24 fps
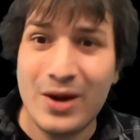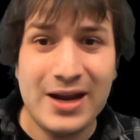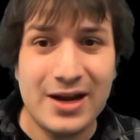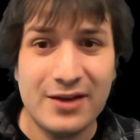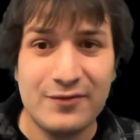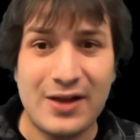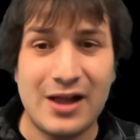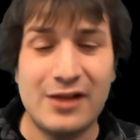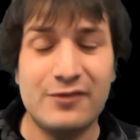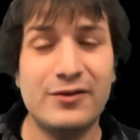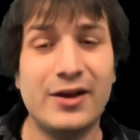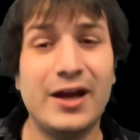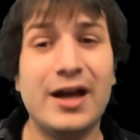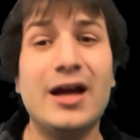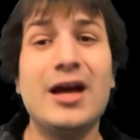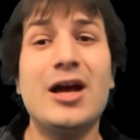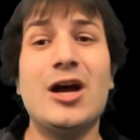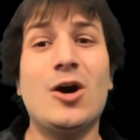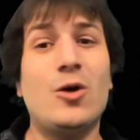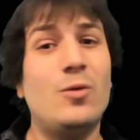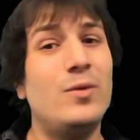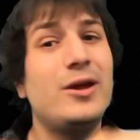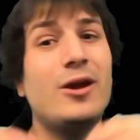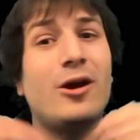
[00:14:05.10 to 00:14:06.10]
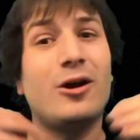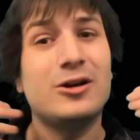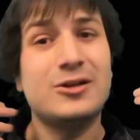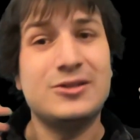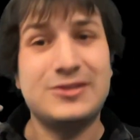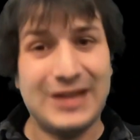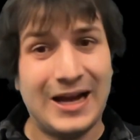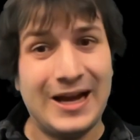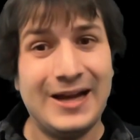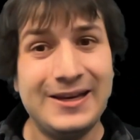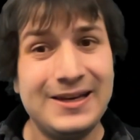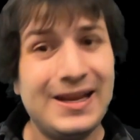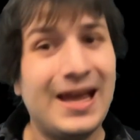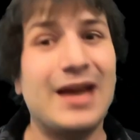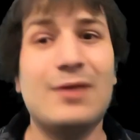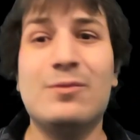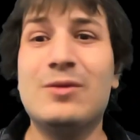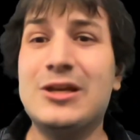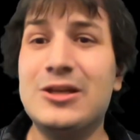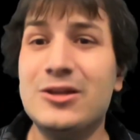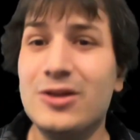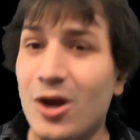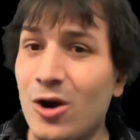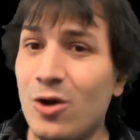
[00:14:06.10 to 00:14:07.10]
of alpha, we are done and we
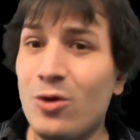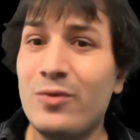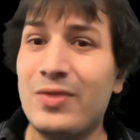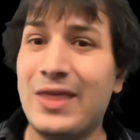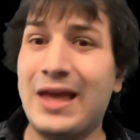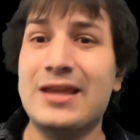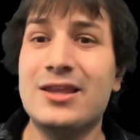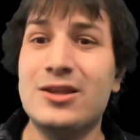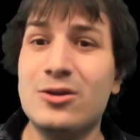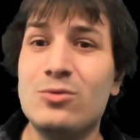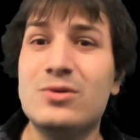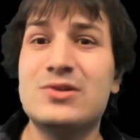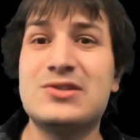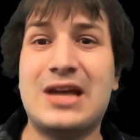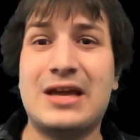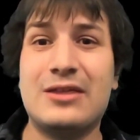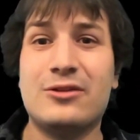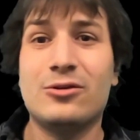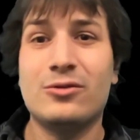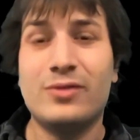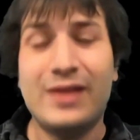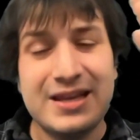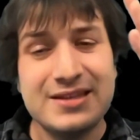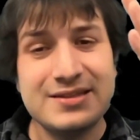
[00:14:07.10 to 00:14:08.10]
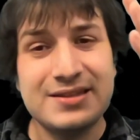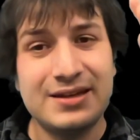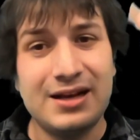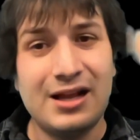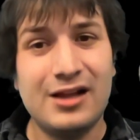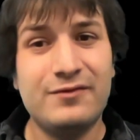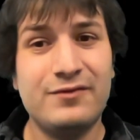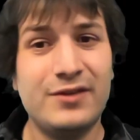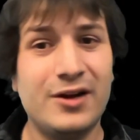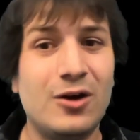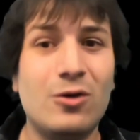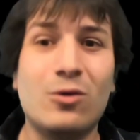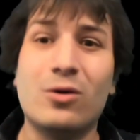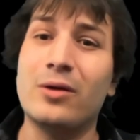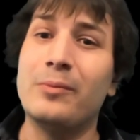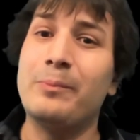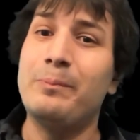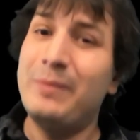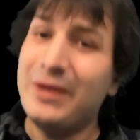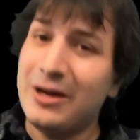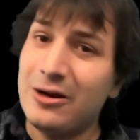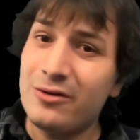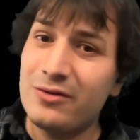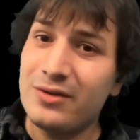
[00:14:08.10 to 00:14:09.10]
know that u is either less than alpha or
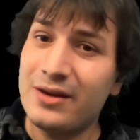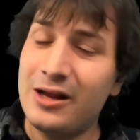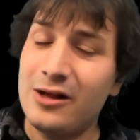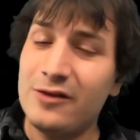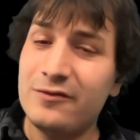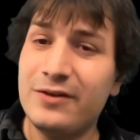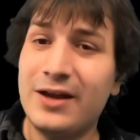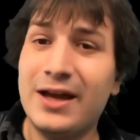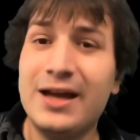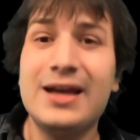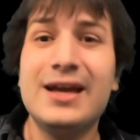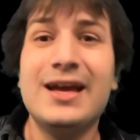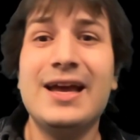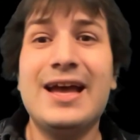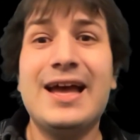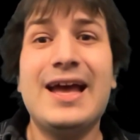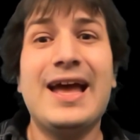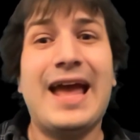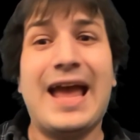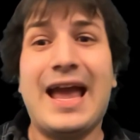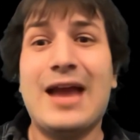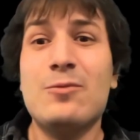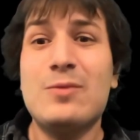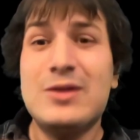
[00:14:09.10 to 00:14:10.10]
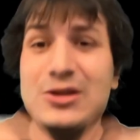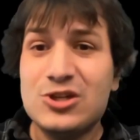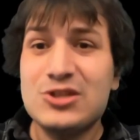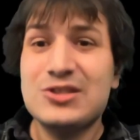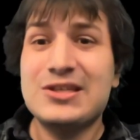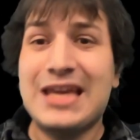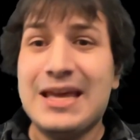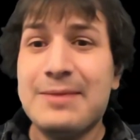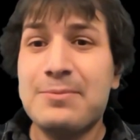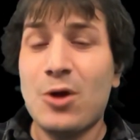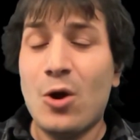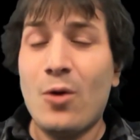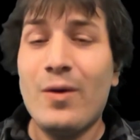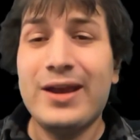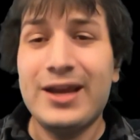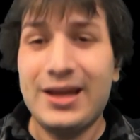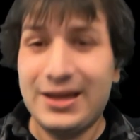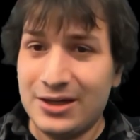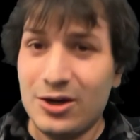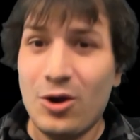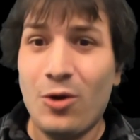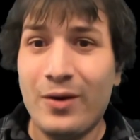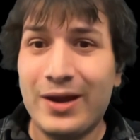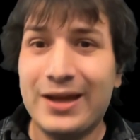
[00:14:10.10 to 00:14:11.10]
bigger than alpha, and we just keep going and
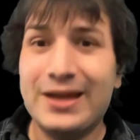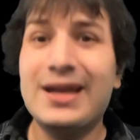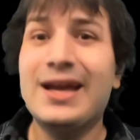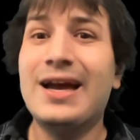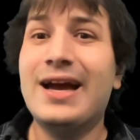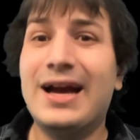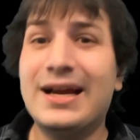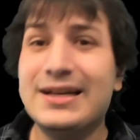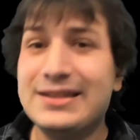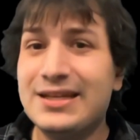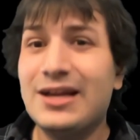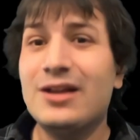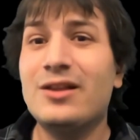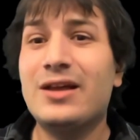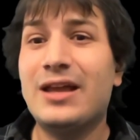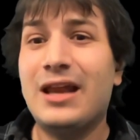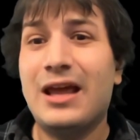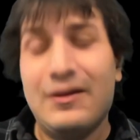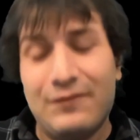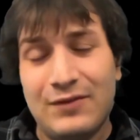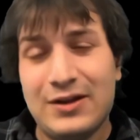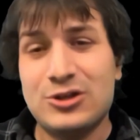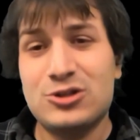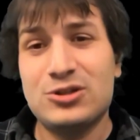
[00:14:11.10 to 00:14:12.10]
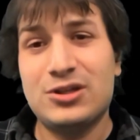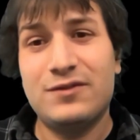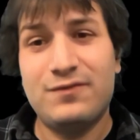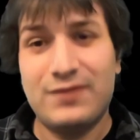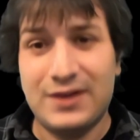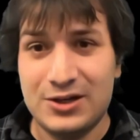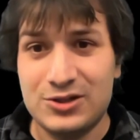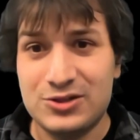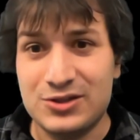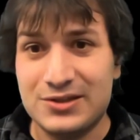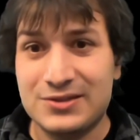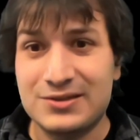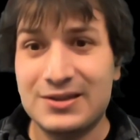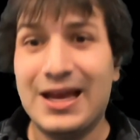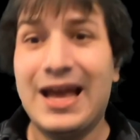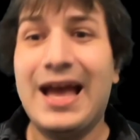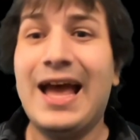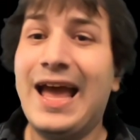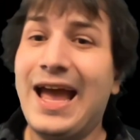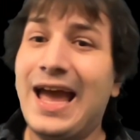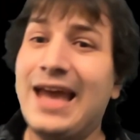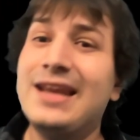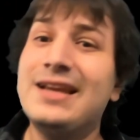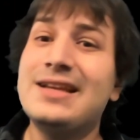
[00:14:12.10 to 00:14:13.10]
going until it eventually finishes.
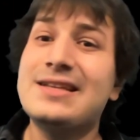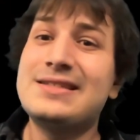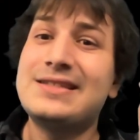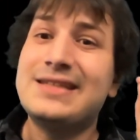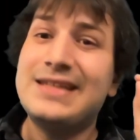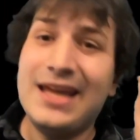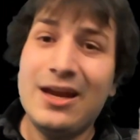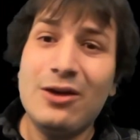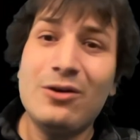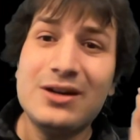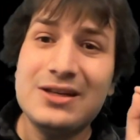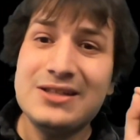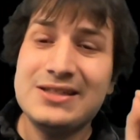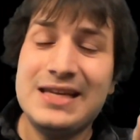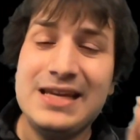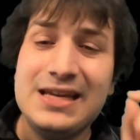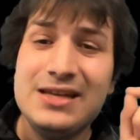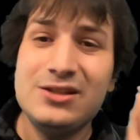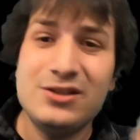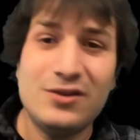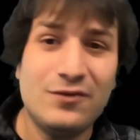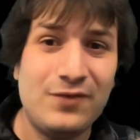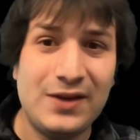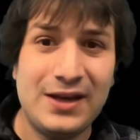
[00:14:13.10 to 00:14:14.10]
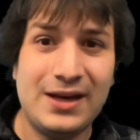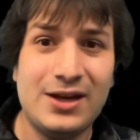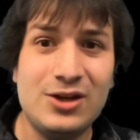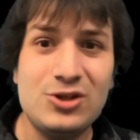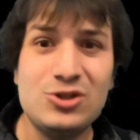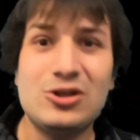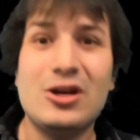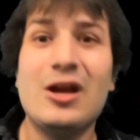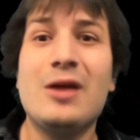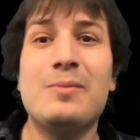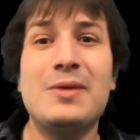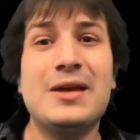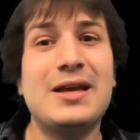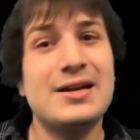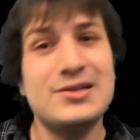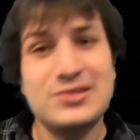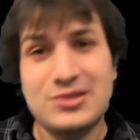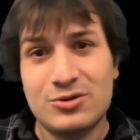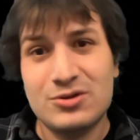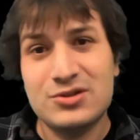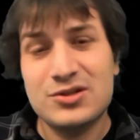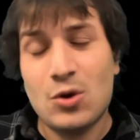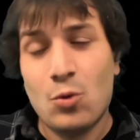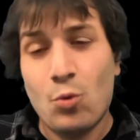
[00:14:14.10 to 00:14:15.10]
And it is guaranteed to finish because
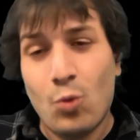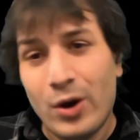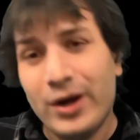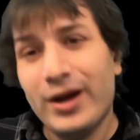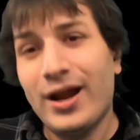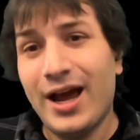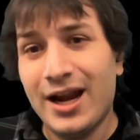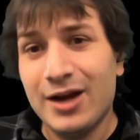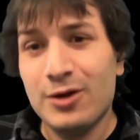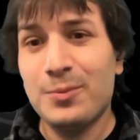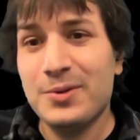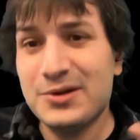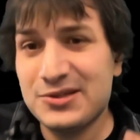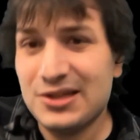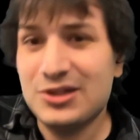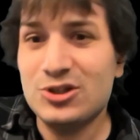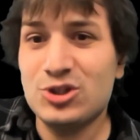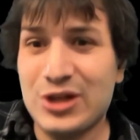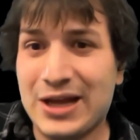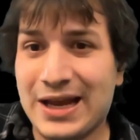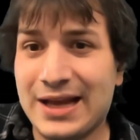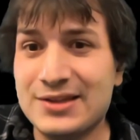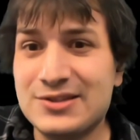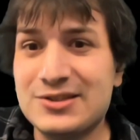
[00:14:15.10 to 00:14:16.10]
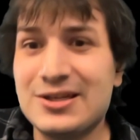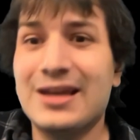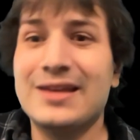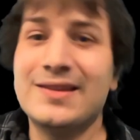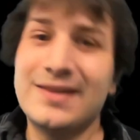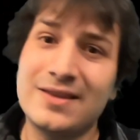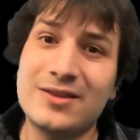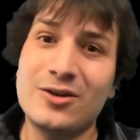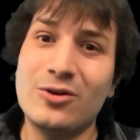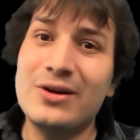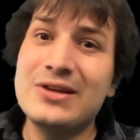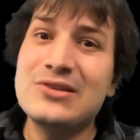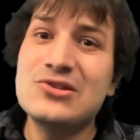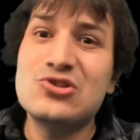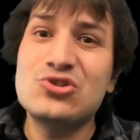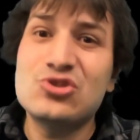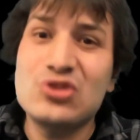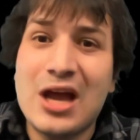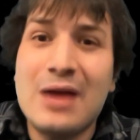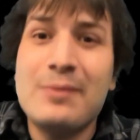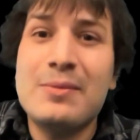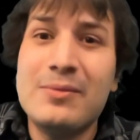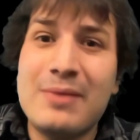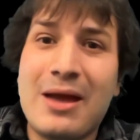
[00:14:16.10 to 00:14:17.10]
there's a 100% chance that there is
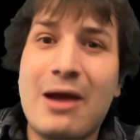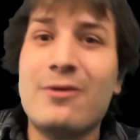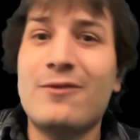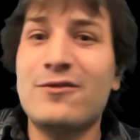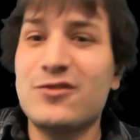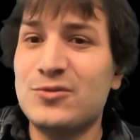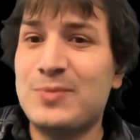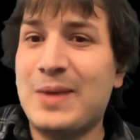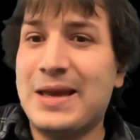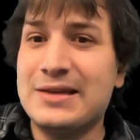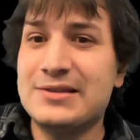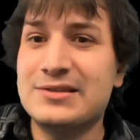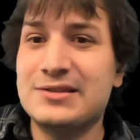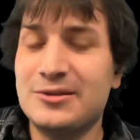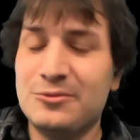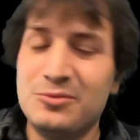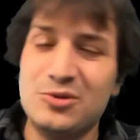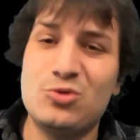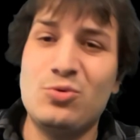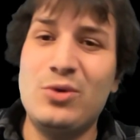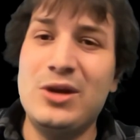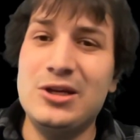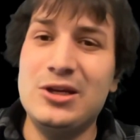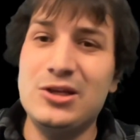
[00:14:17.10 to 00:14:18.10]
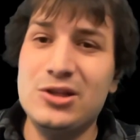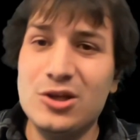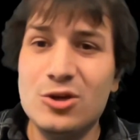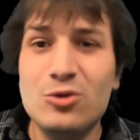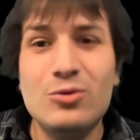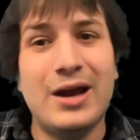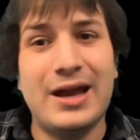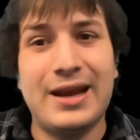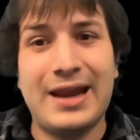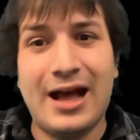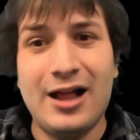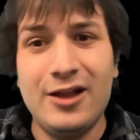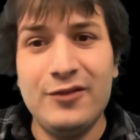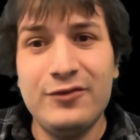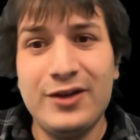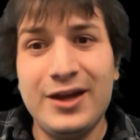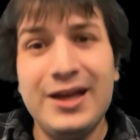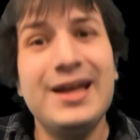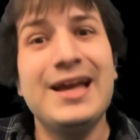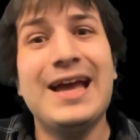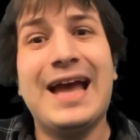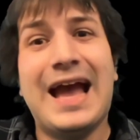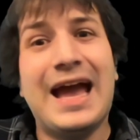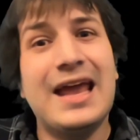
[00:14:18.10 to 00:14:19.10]
some amount of space between u and alpha,
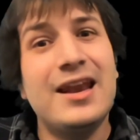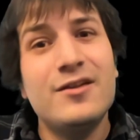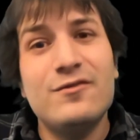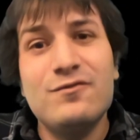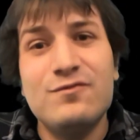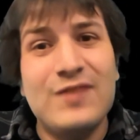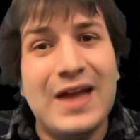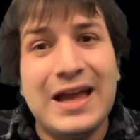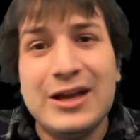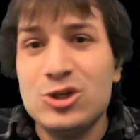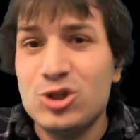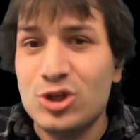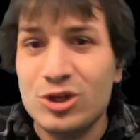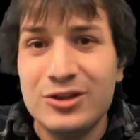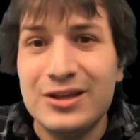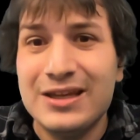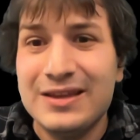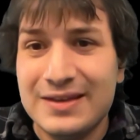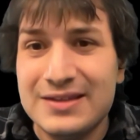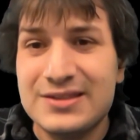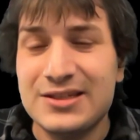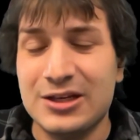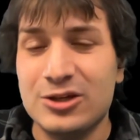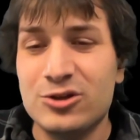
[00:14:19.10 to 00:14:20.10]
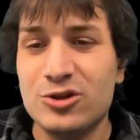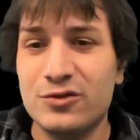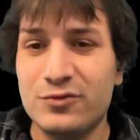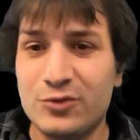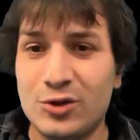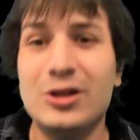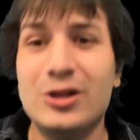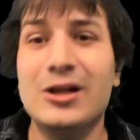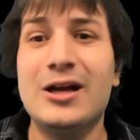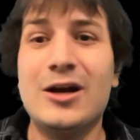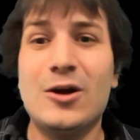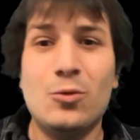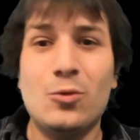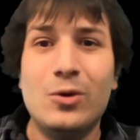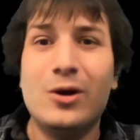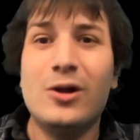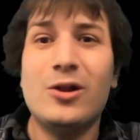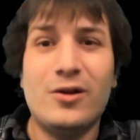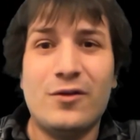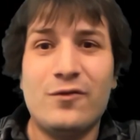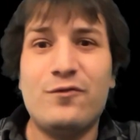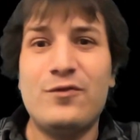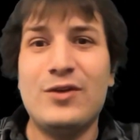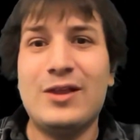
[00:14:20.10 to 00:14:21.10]
and eventually this interval will
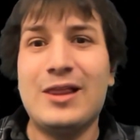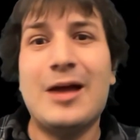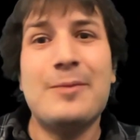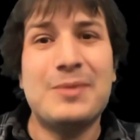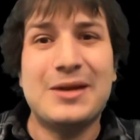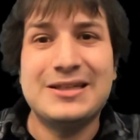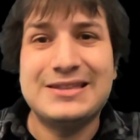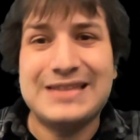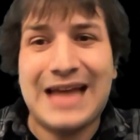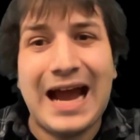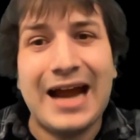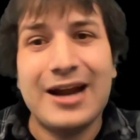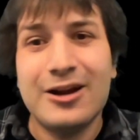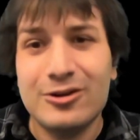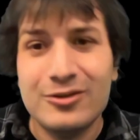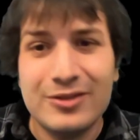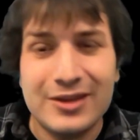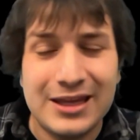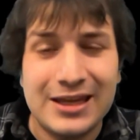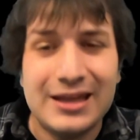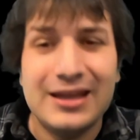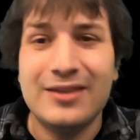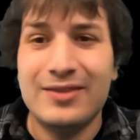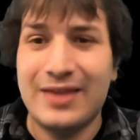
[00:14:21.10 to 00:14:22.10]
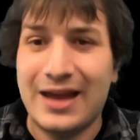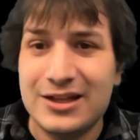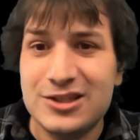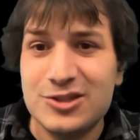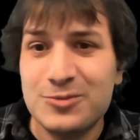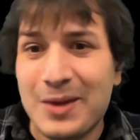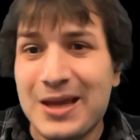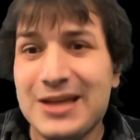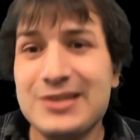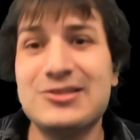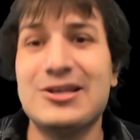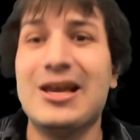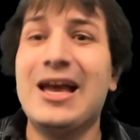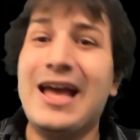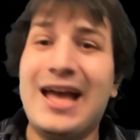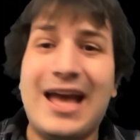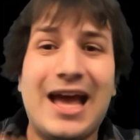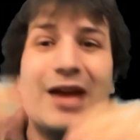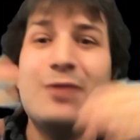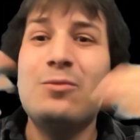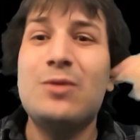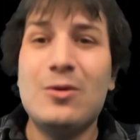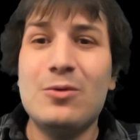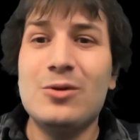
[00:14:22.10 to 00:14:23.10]
fill up entirely that space
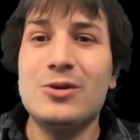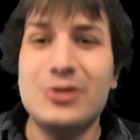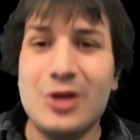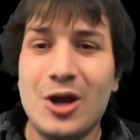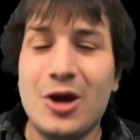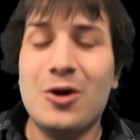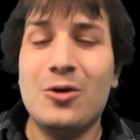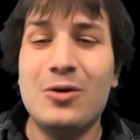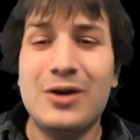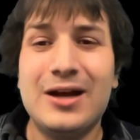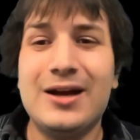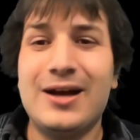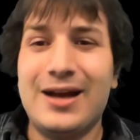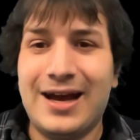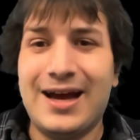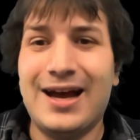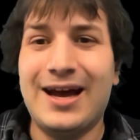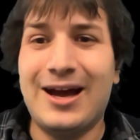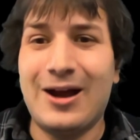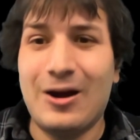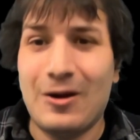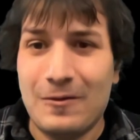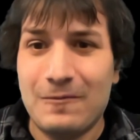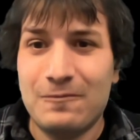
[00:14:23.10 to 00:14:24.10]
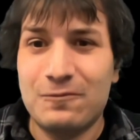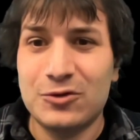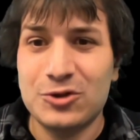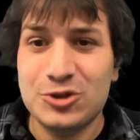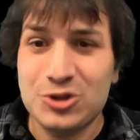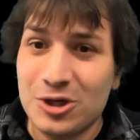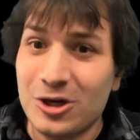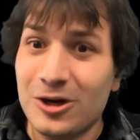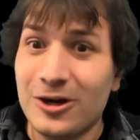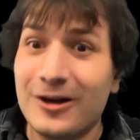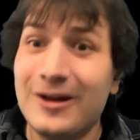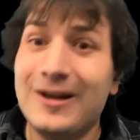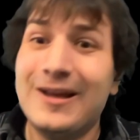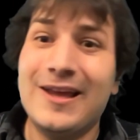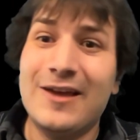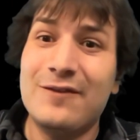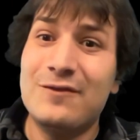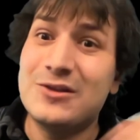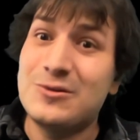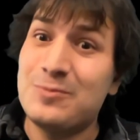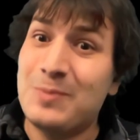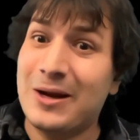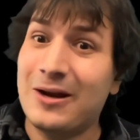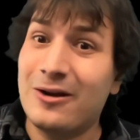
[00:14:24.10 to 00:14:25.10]
and we will know for sure if
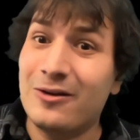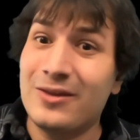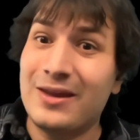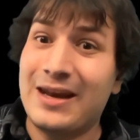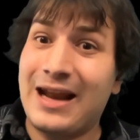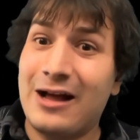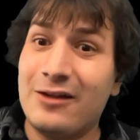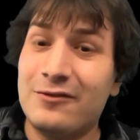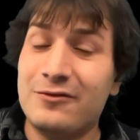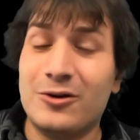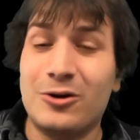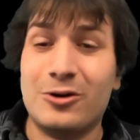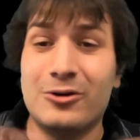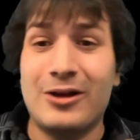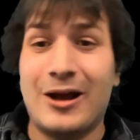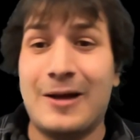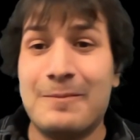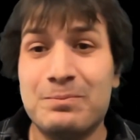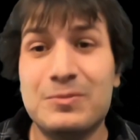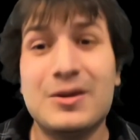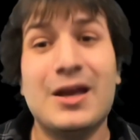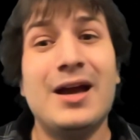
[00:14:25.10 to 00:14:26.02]
it's bigger than alpha or not.